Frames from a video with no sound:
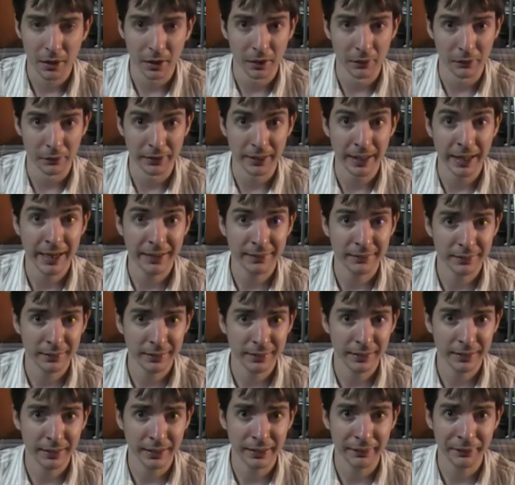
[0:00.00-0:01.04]
The
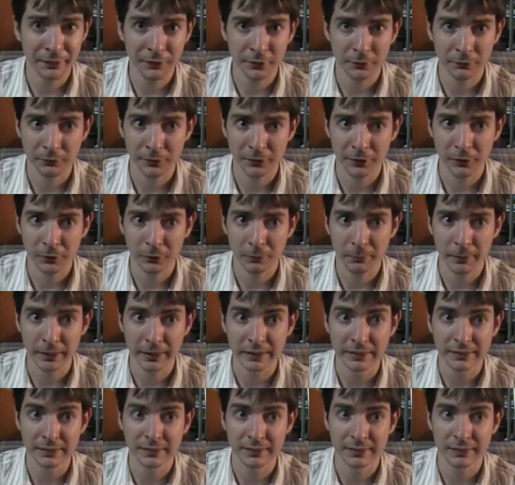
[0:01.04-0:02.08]
acting in this film
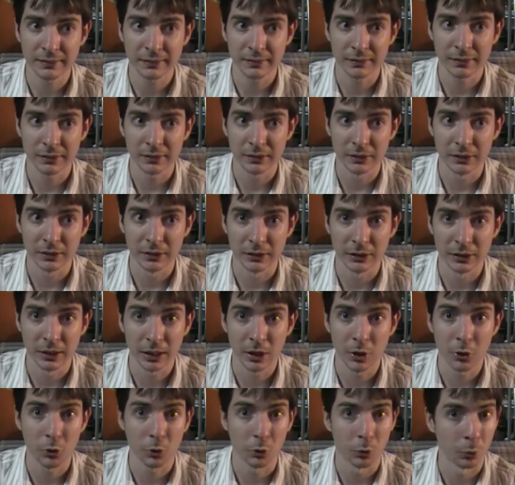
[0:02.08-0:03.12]
is
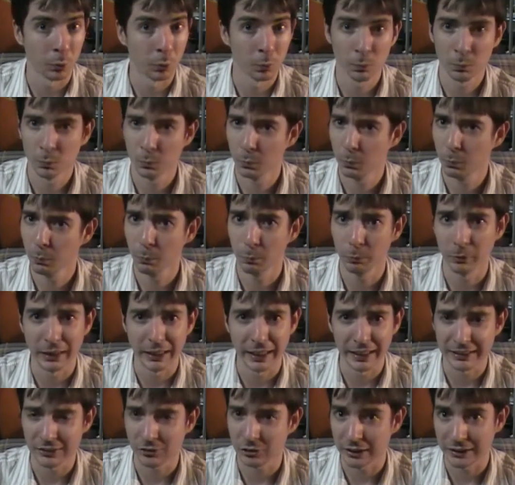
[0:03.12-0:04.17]
no.
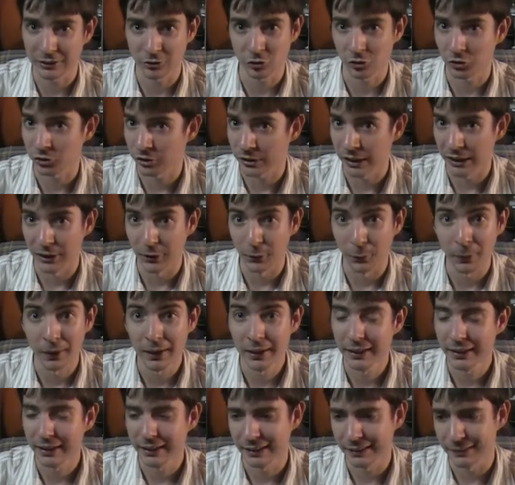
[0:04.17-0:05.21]
It's just no.
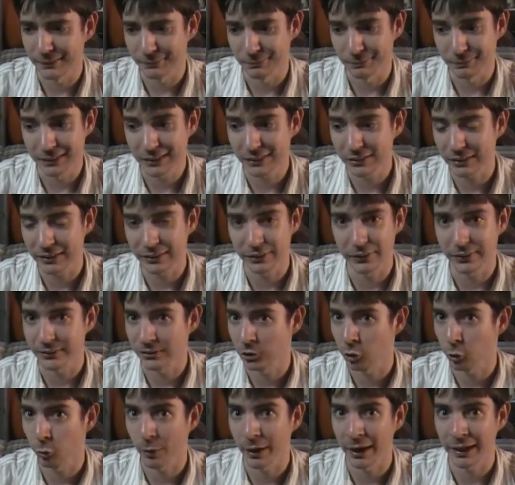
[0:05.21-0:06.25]
There is
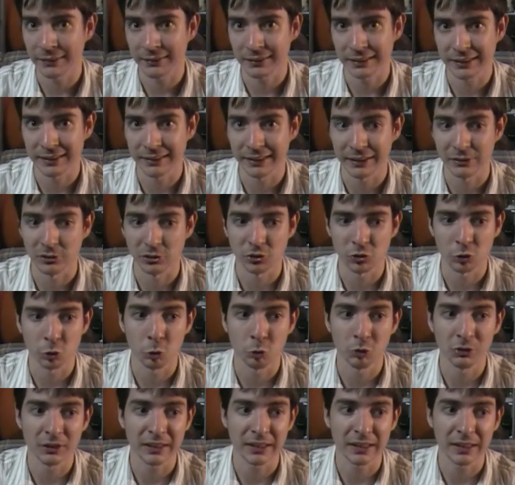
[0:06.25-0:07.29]
no acting, there is
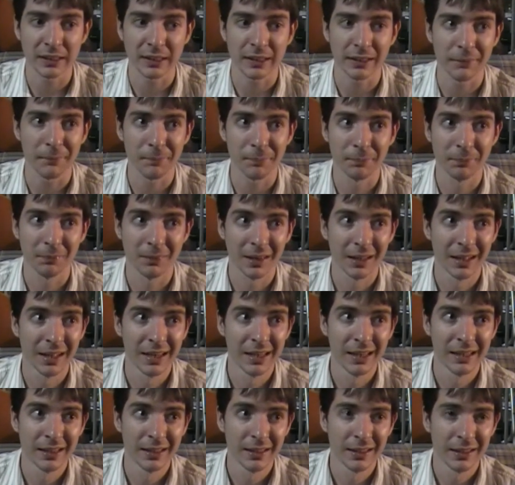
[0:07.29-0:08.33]
only
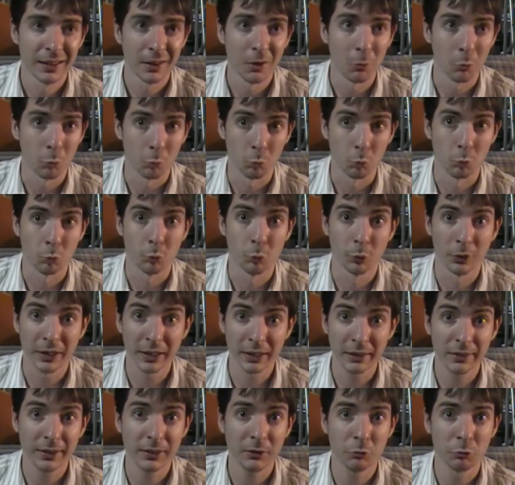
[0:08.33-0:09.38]

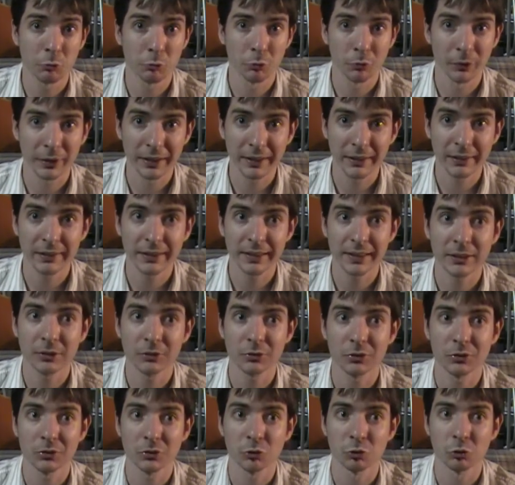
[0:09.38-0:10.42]
really, really
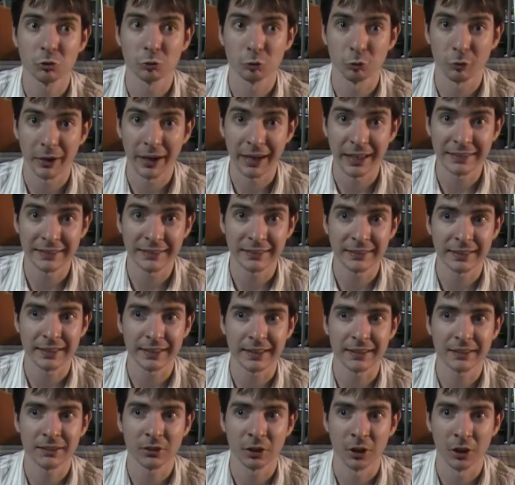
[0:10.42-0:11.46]

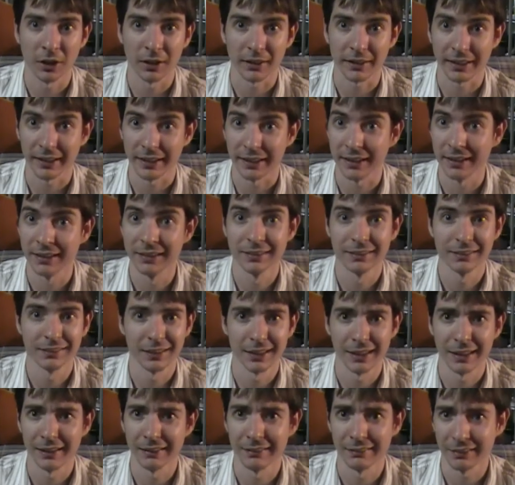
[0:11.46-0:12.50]
drastic talking.
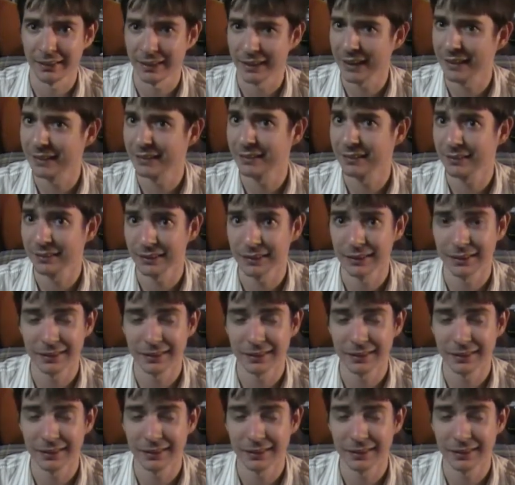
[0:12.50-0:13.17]
It's